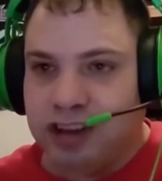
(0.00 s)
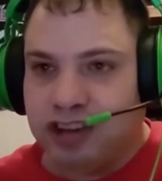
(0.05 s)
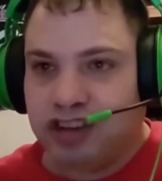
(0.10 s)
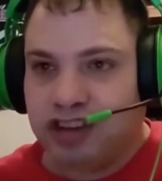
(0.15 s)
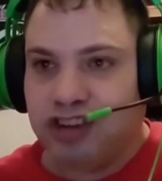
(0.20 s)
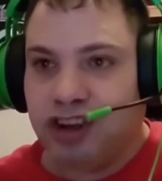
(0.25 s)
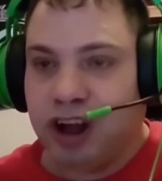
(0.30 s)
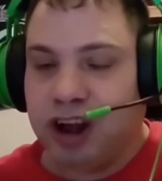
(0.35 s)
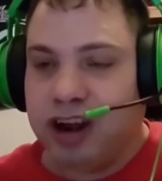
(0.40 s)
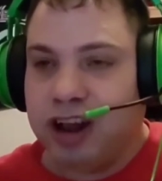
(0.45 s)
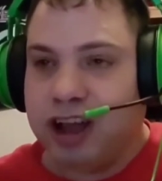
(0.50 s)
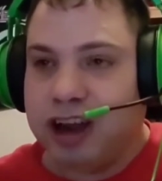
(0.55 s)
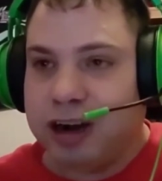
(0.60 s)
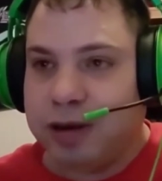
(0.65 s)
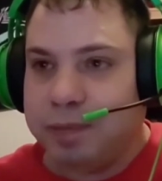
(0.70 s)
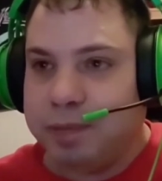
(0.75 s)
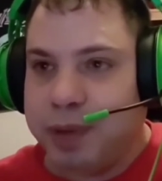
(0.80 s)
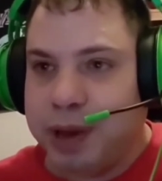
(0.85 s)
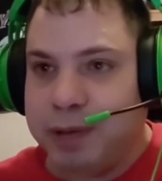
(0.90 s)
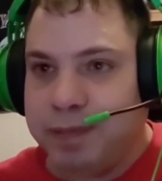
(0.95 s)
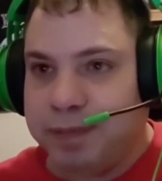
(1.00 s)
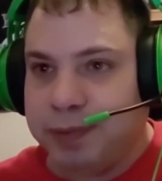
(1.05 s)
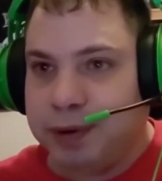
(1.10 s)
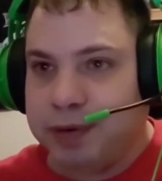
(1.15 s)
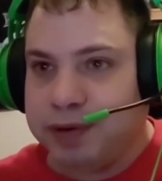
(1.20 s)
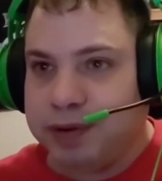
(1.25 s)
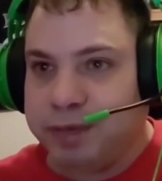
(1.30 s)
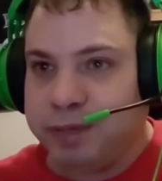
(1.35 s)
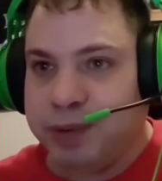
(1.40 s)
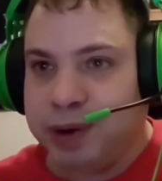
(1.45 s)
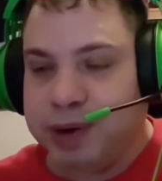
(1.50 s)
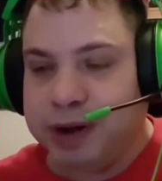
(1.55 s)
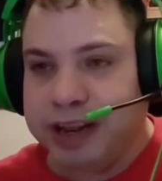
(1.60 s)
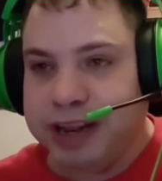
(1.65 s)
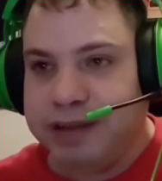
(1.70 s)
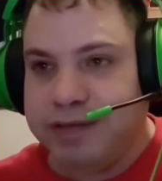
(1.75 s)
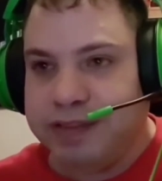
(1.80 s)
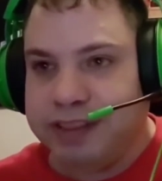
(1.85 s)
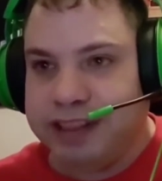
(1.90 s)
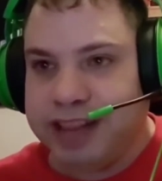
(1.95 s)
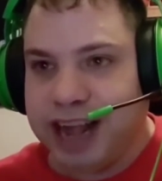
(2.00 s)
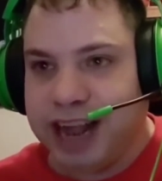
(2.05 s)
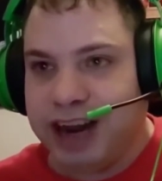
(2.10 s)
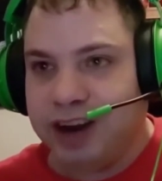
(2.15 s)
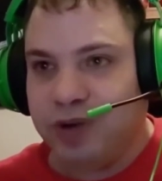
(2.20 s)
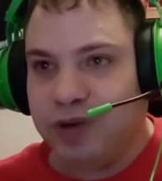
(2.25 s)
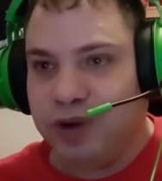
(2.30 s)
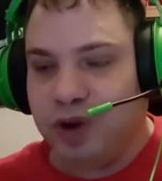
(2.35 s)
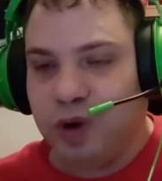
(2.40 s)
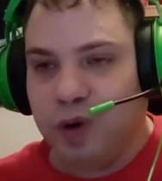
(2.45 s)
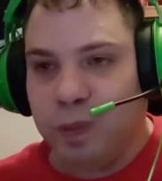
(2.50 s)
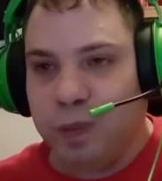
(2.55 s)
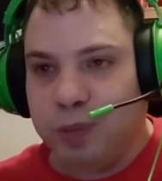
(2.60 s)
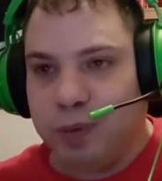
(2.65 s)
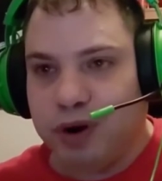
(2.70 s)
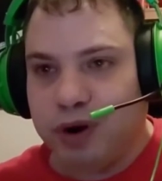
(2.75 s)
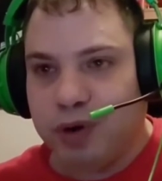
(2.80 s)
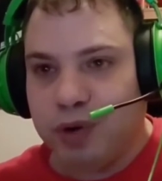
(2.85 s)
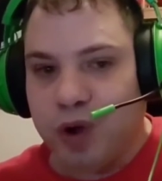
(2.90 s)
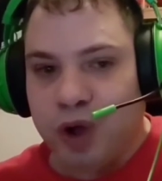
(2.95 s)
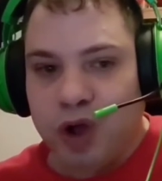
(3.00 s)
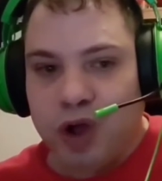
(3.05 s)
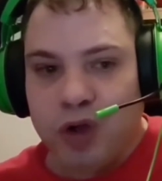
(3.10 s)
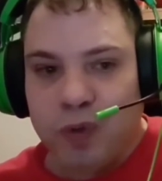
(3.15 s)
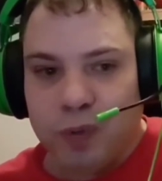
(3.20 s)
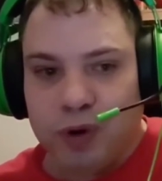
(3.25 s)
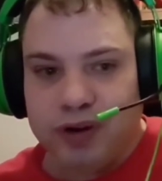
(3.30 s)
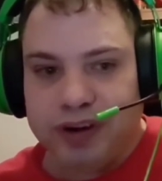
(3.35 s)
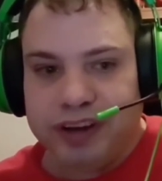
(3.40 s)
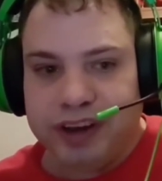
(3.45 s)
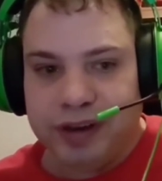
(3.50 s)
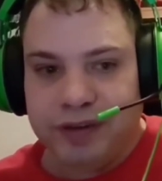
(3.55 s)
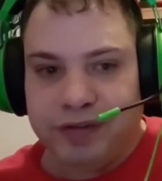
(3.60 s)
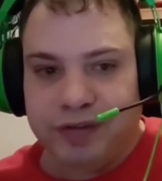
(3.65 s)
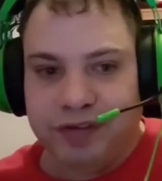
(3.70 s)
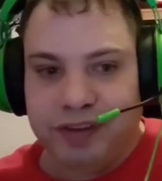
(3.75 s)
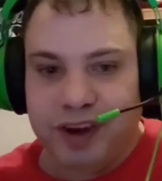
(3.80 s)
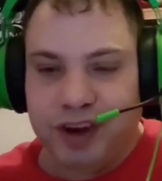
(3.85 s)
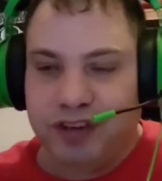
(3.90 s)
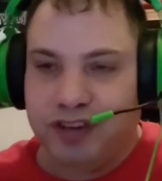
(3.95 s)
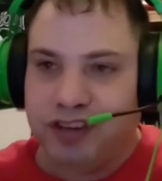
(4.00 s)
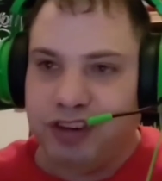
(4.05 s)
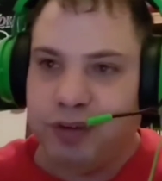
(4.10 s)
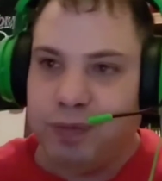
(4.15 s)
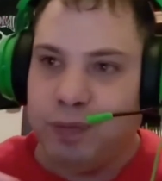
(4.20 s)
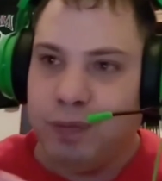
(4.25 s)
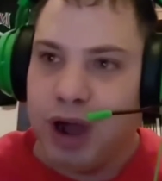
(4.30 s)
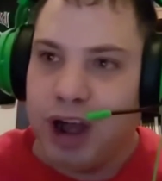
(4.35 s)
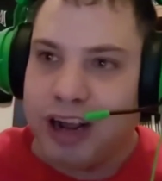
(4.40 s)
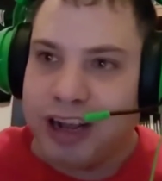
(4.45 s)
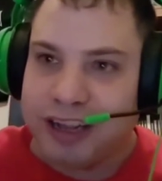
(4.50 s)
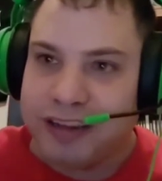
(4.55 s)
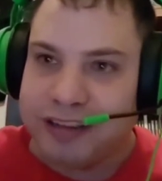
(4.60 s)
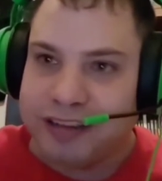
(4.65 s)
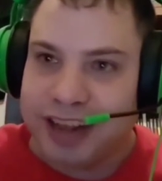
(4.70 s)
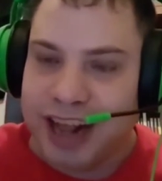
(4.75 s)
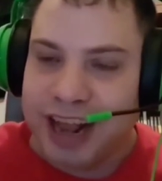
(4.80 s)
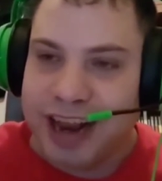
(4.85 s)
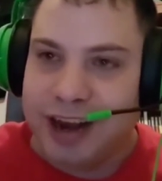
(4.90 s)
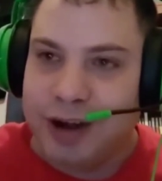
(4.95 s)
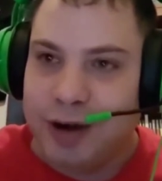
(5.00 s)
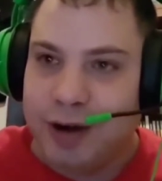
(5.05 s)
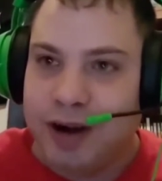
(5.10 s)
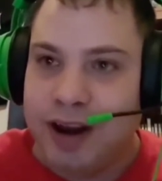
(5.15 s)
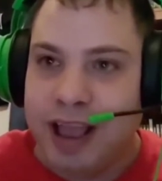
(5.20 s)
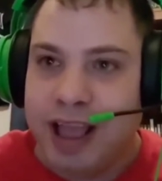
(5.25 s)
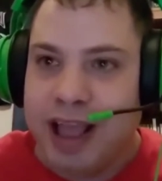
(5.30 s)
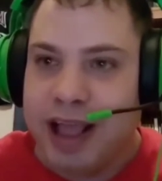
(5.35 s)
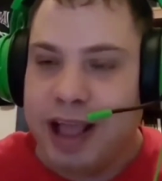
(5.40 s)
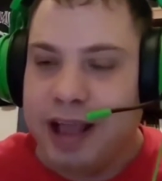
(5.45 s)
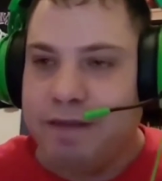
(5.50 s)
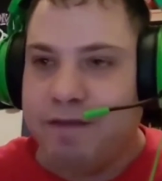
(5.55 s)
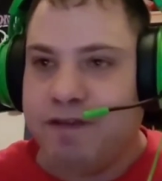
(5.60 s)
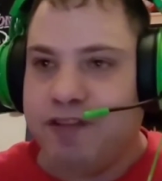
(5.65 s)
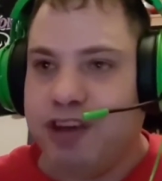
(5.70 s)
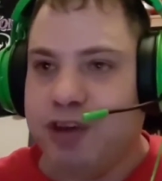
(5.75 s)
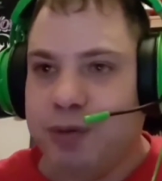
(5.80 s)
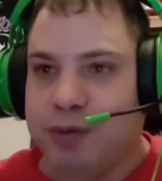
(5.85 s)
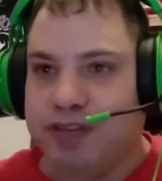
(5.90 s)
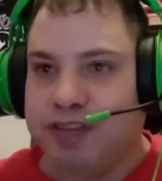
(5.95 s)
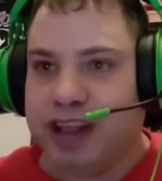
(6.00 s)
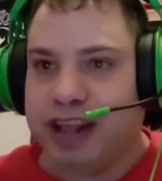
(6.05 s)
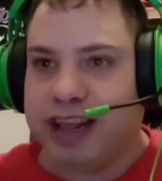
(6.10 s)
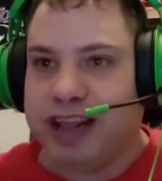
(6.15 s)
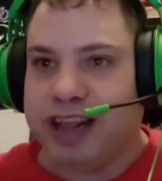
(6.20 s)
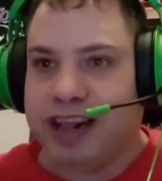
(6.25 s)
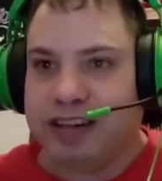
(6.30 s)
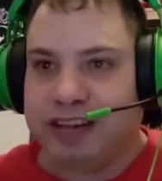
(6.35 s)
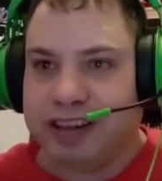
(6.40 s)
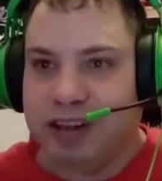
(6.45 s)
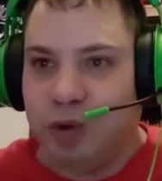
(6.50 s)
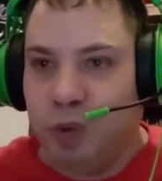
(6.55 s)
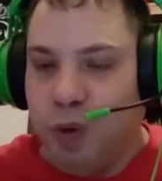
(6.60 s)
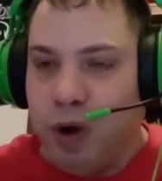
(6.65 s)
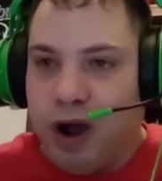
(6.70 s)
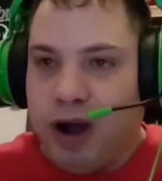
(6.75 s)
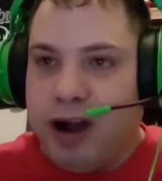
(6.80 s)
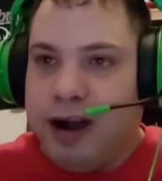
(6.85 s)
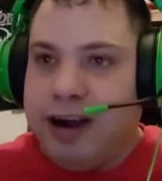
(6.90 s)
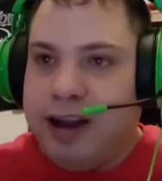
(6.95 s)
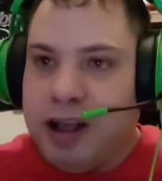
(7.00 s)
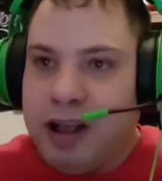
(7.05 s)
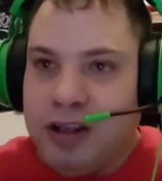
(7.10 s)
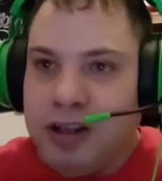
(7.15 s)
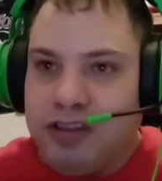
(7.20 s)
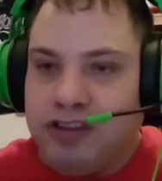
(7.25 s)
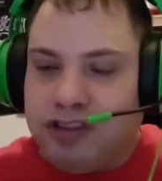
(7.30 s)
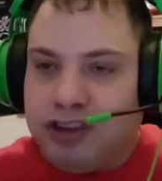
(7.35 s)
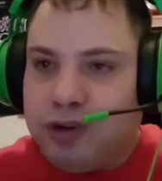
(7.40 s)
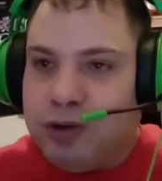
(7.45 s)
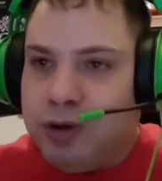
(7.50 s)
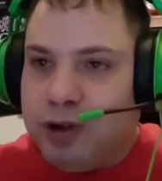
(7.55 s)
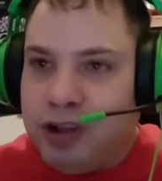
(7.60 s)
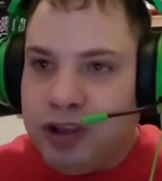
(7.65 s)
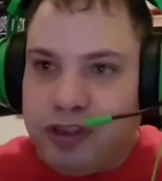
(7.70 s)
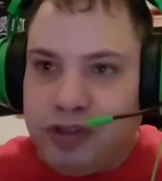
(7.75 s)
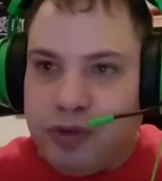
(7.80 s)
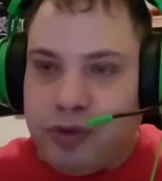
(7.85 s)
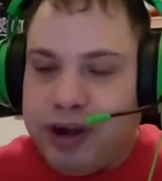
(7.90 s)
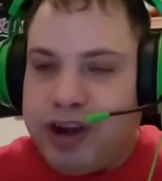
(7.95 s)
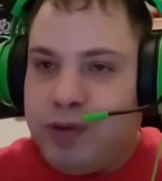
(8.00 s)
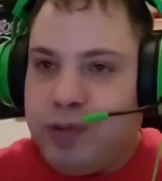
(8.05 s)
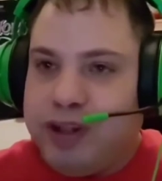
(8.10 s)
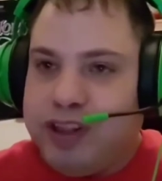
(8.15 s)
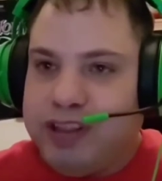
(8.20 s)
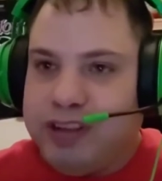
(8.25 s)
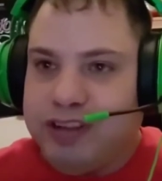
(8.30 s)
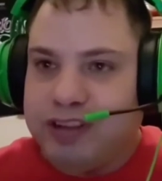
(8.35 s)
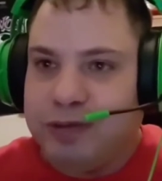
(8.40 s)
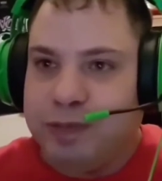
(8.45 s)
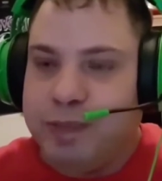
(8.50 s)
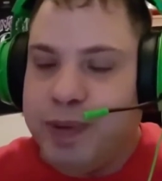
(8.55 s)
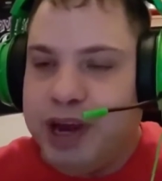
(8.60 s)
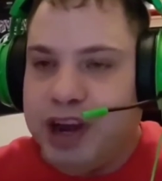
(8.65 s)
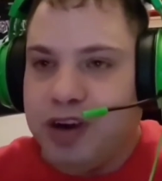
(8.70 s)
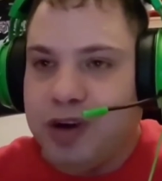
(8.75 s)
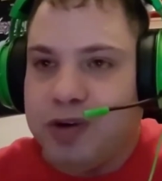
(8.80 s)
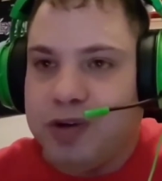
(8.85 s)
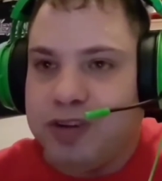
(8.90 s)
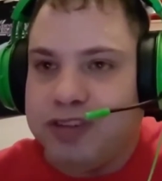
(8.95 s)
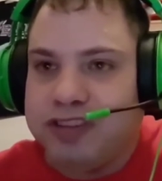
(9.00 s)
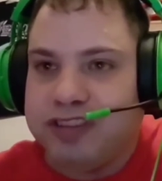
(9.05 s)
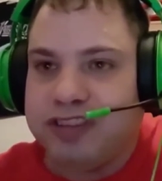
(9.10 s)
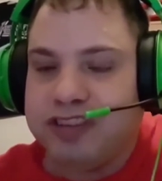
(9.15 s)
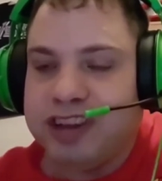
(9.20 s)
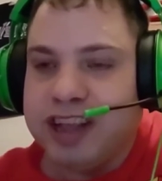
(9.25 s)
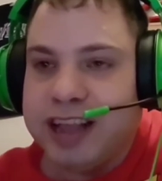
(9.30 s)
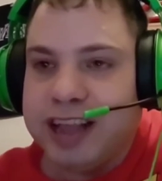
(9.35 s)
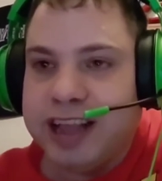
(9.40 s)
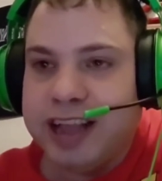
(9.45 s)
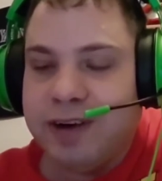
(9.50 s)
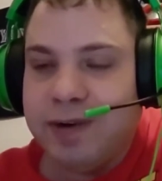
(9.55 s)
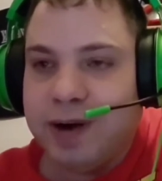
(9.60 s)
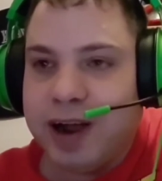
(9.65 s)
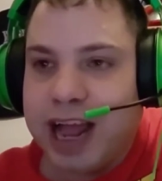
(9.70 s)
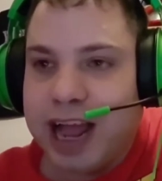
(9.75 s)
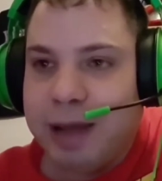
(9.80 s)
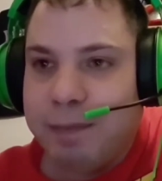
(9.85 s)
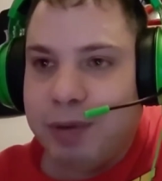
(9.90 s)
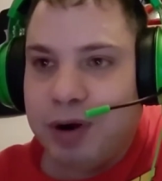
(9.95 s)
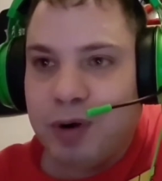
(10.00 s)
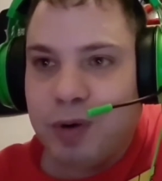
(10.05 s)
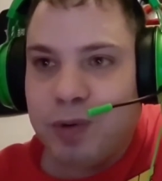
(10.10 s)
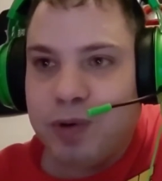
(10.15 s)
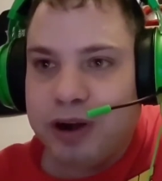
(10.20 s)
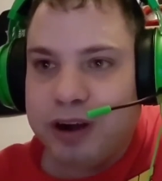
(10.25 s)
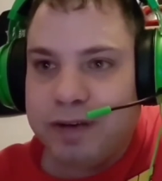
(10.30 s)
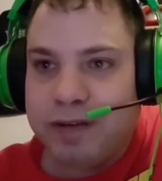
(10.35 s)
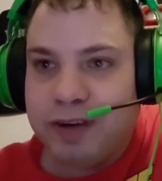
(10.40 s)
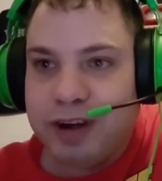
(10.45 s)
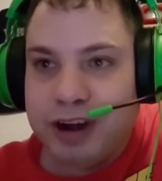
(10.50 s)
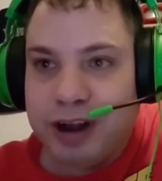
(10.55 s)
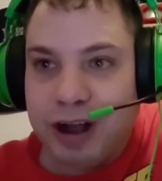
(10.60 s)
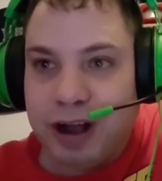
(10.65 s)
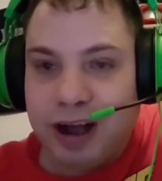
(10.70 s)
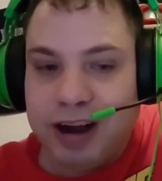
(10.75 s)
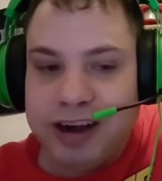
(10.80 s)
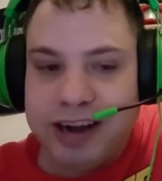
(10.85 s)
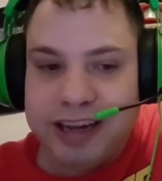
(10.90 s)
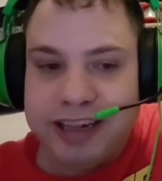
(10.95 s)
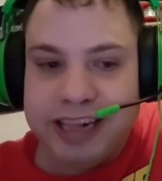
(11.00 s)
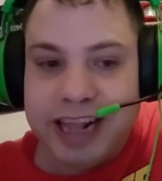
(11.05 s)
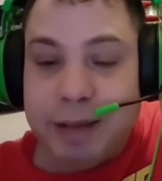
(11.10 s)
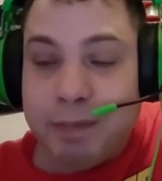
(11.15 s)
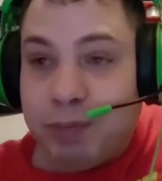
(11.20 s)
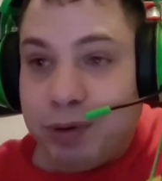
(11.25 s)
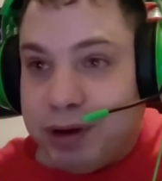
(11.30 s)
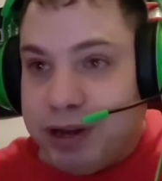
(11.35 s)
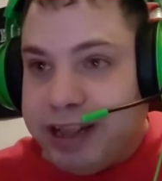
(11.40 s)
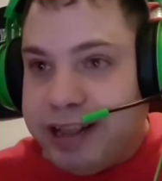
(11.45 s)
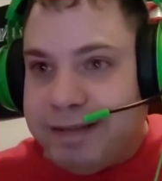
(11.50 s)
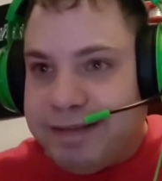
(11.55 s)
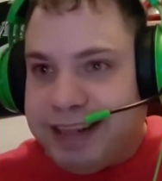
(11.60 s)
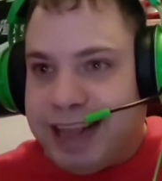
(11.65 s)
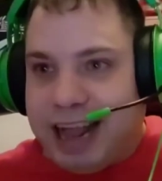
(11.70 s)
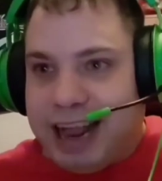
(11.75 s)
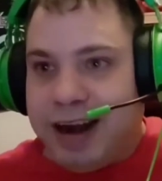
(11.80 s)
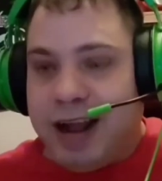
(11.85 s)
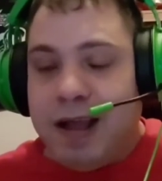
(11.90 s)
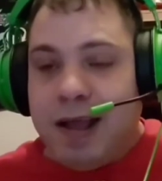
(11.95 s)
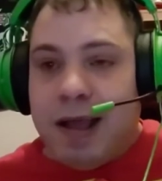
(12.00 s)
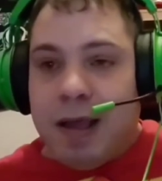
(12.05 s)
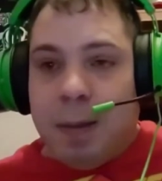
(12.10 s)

So a lot of people believe that Goldberg would defeat Drew McIntyre in few seconds. And 1, 2, 3 with the spear or hammer or whatever you call it. They believe that.